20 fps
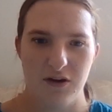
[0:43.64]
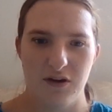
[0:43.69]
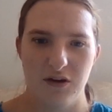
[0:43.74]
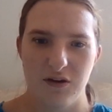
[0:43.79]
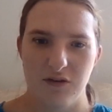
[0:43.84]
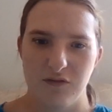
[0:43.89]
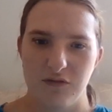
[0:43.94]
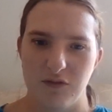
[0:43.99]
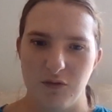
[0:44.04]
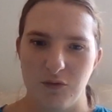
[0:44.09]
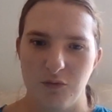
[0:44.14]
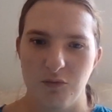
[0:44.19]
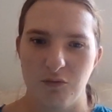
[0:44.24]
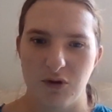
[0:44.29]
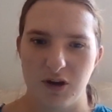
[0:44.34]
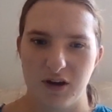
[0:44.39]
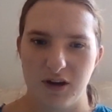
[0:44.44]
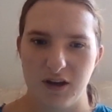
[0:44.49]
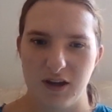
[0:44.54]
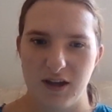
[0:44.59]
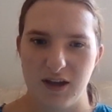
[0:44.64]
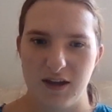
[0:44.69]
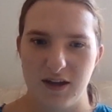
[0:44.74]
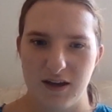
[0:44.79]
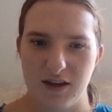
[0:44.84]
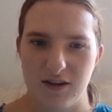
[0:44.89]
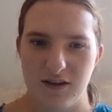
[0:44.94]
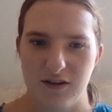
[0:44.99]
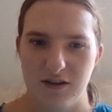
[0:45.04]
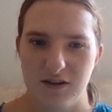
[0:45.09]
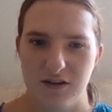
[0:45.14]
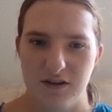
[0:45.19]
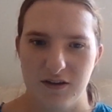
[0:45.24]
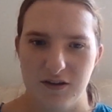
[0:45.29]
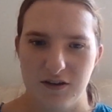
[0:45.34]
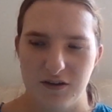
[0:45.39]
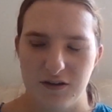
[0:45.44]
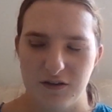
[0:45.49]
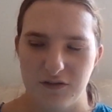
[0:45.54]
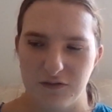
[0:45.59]
of working
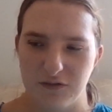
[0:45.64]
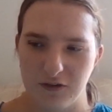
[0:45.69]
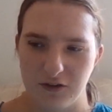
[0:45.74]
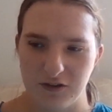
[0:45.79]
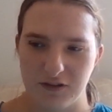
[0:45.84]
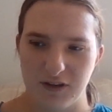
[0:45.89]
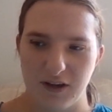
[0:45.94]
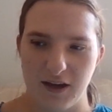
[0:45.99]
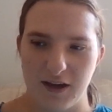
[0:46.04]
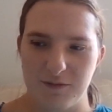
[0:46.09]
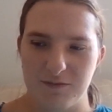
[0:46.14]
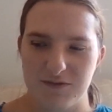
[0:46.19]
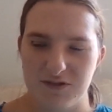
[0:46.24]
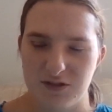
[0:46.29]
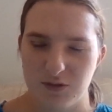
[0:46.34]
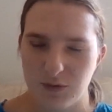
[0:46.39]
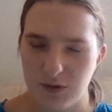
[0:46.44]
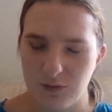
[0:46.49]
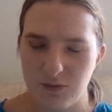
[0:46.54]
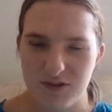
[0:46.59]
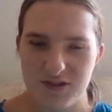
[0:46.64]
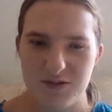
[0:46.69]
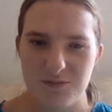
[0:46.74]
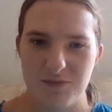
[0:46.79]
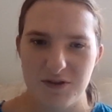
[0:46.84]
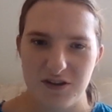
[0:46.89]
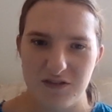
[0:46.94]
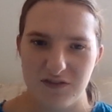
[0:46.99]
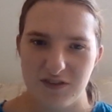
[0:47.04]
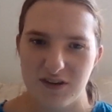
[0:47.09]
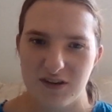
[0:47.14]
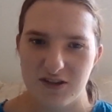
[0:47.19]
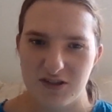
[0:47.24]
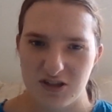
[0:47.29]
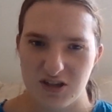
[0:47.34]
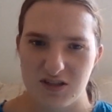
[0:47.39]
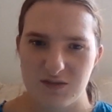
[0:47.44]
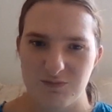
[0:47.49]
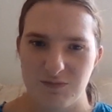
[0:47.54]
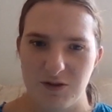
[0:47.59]
full time. So it was a bit of an
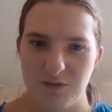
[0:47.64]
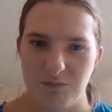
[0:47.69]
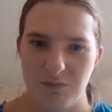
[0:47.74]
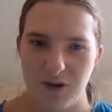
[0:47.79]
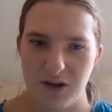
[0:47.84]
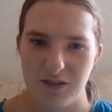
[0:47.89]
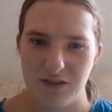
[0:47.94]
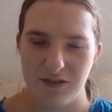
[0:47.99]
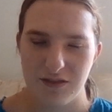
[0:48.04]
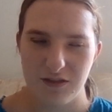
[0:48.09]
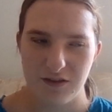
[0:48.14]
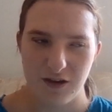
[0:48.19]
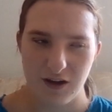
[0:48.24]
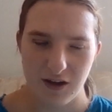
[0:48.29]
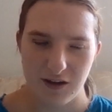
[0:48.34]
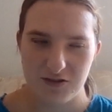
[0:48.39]
adjustment month.